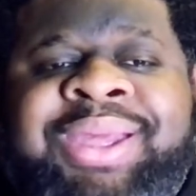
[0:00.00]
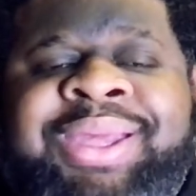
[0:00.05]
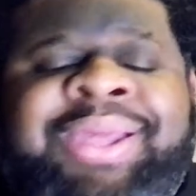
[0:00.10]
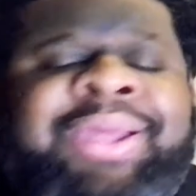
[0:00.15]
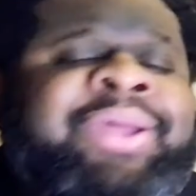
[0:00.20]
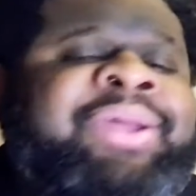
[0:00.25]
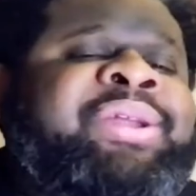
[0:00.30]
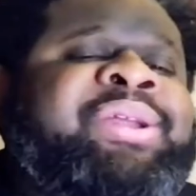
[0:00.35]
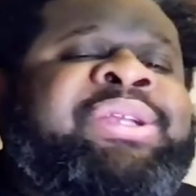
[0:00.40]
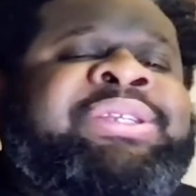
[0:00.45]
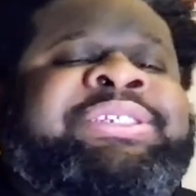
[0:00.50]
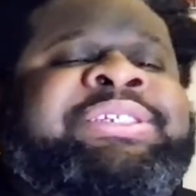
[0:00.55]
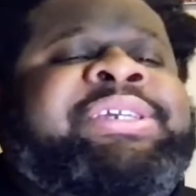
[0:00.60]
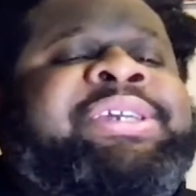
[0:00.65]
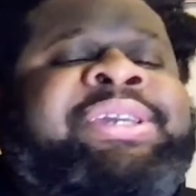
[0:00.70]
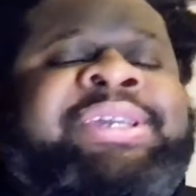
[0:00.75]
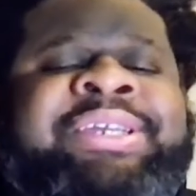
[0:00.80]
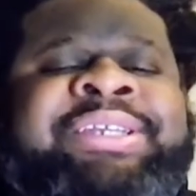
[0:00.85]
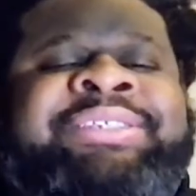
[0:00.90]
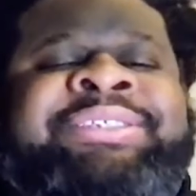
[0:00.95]
You see,
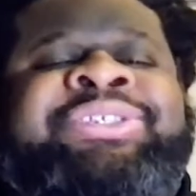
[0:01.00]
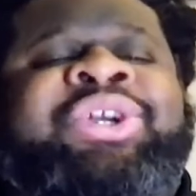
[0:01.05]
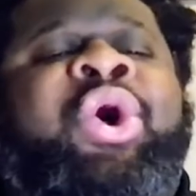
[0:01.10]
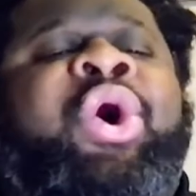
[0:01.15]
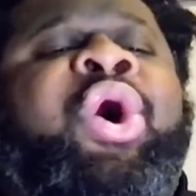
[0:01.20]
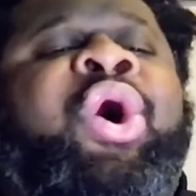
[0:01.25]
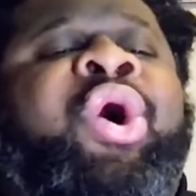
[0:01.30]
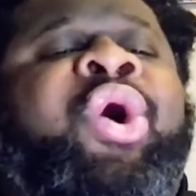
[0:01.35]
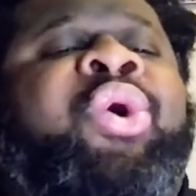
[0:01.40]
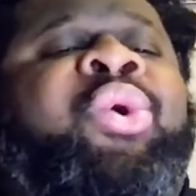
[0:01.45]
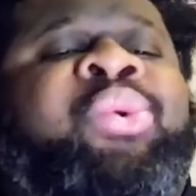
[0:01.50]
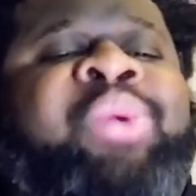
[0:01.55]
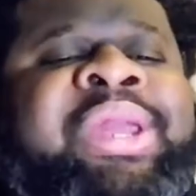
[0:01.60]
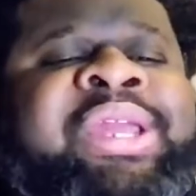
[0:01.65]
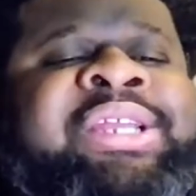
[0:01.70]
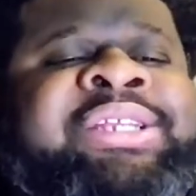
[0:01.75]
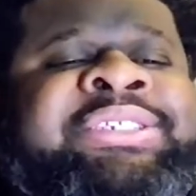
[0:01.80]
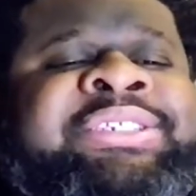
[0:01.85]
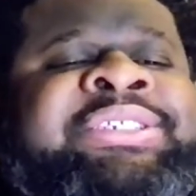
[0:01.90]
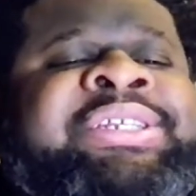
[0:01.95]
he's
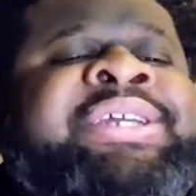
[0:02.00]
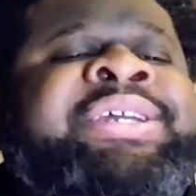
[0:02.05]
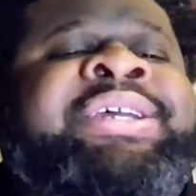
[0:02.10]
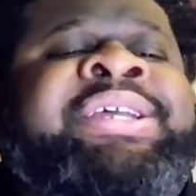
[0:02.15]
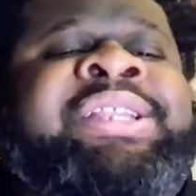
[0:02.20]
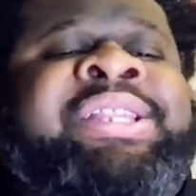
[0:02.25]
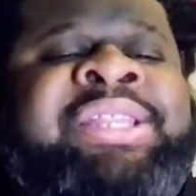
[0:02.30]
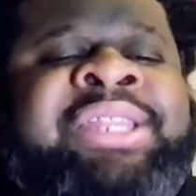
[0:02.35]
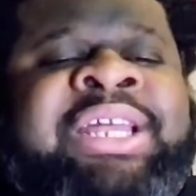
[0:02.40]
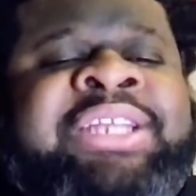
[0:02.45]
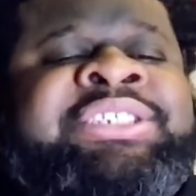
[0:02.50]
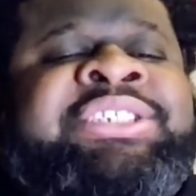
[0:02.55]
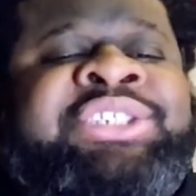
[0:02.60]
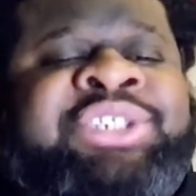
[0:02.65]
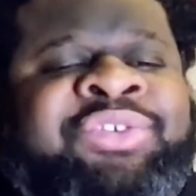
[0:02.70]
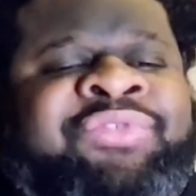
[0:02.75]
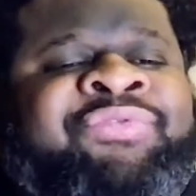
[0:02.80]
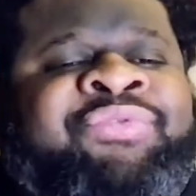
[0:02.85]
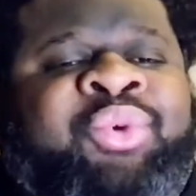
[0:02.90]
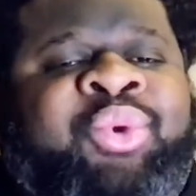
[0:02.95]
always lusted
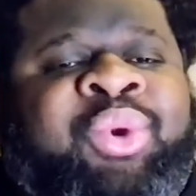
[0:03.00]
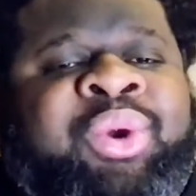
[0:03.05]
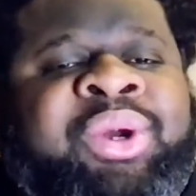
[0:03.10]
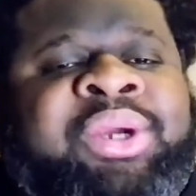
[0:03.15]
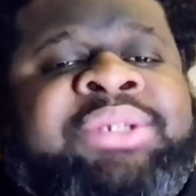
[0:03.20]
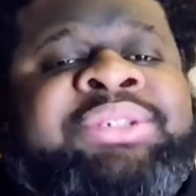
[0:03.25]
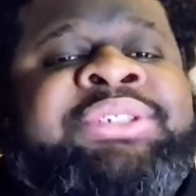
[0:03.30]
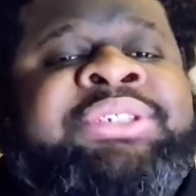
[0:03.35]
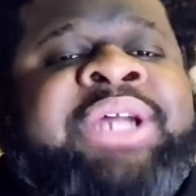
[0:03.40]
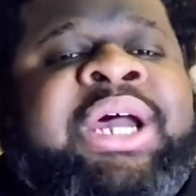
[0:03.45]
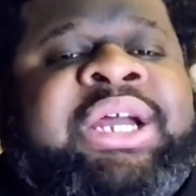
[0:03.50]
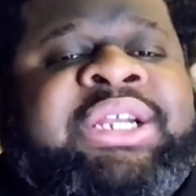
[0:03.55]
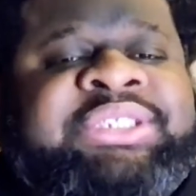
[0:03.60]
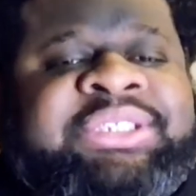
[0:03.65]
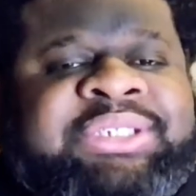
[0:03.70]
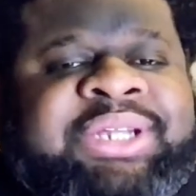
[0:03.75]
for Tosca,